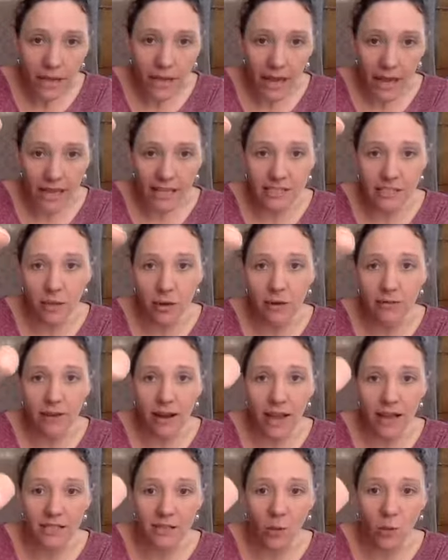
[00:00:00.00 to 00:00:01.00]
Okay, so if
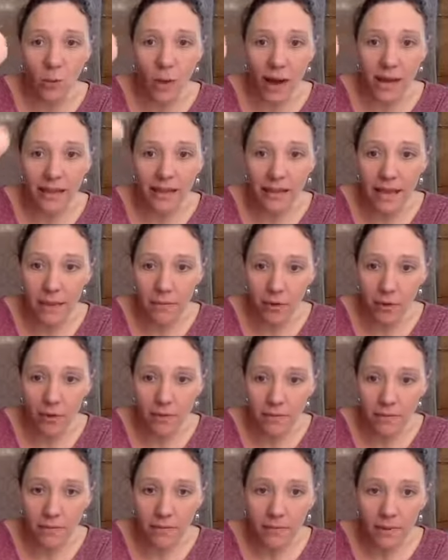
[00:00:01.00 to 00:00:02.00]
it has a white
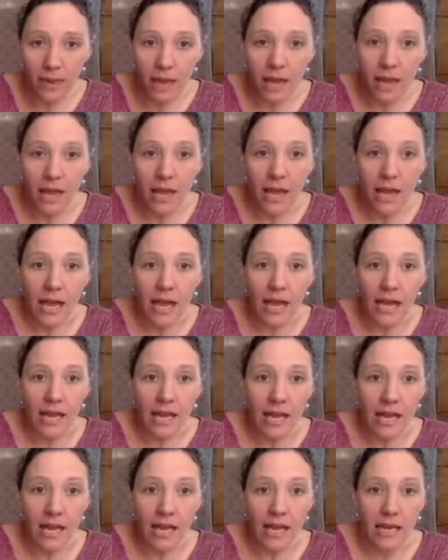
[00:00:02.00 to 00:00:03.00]
label,
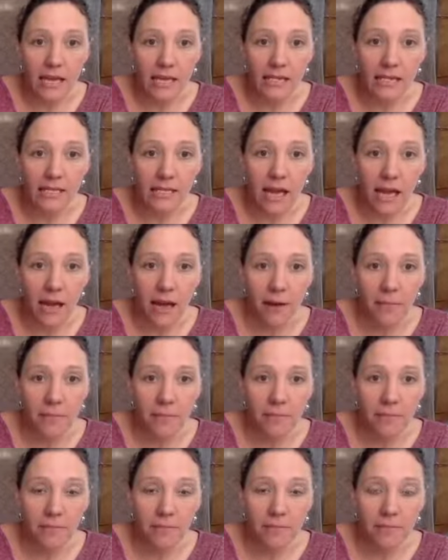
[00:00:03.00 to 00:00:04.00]
it is
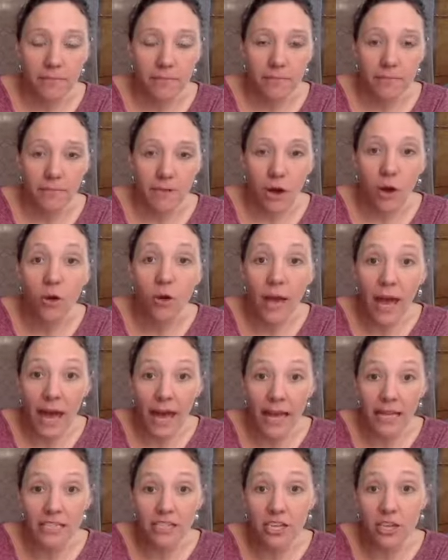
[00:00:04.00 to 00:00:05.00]

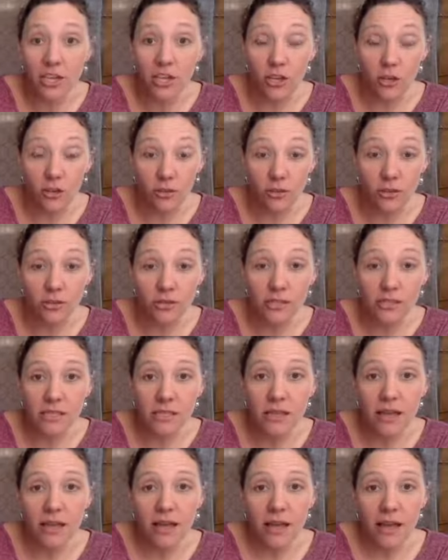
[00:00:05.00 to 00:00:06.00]
okay to
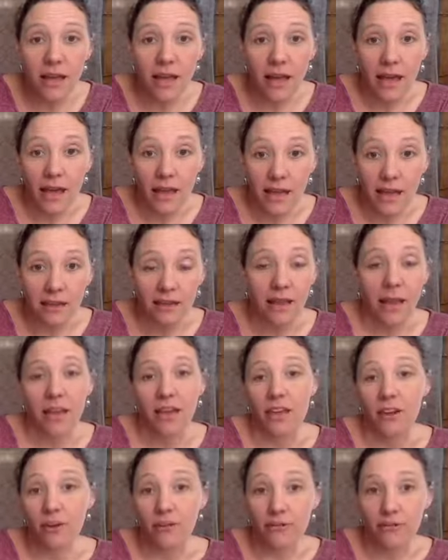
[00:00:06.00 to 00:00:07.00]
use in
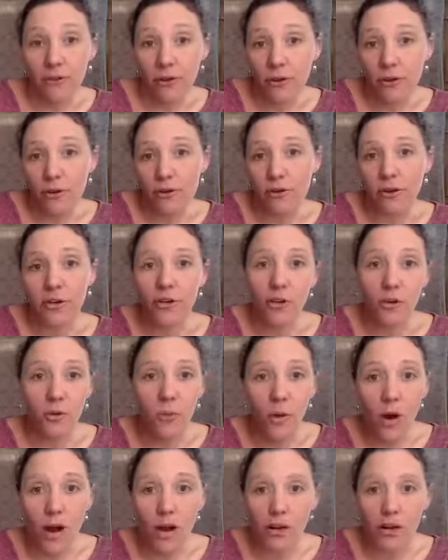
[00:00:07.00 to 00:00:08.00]
like your food or in your
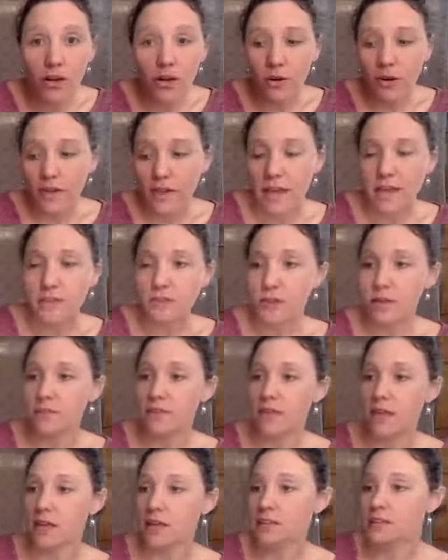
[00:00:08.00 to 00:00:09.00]
water or that sort
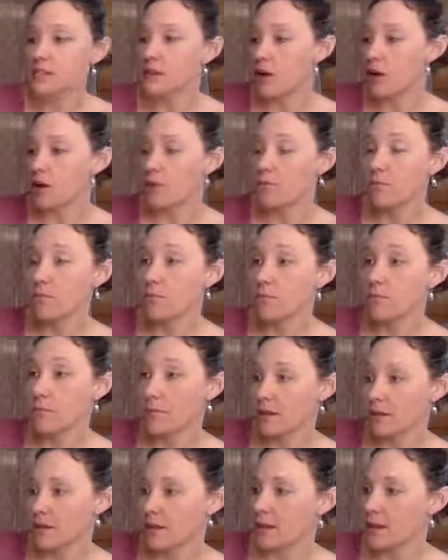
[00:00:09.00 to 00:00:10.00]
of thing. So
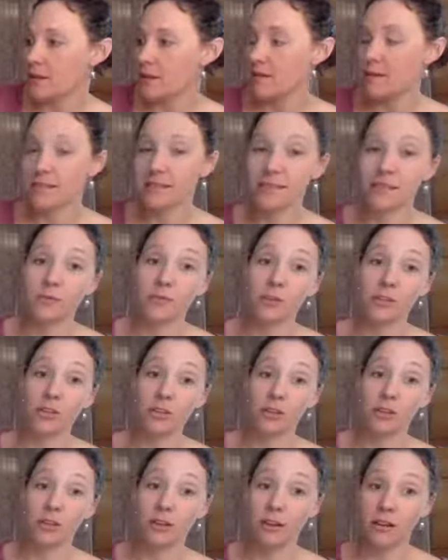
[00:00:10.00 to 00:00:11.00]
this is
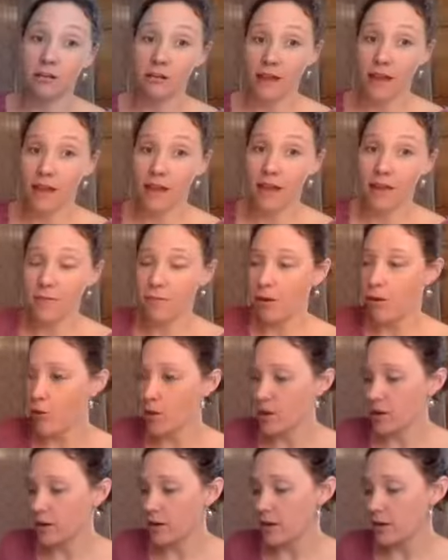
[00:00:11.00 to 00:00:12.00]
what you can do. Okay, I have my
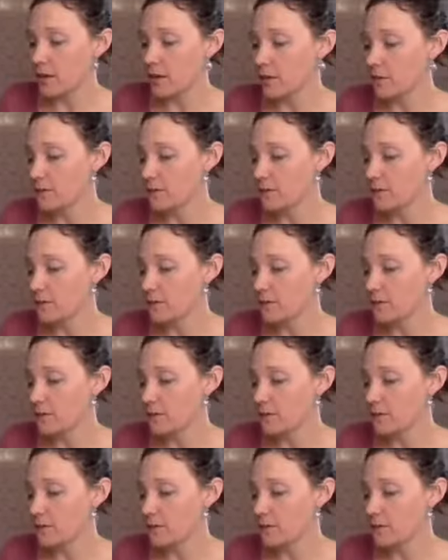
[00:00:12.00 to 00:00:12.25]
water here.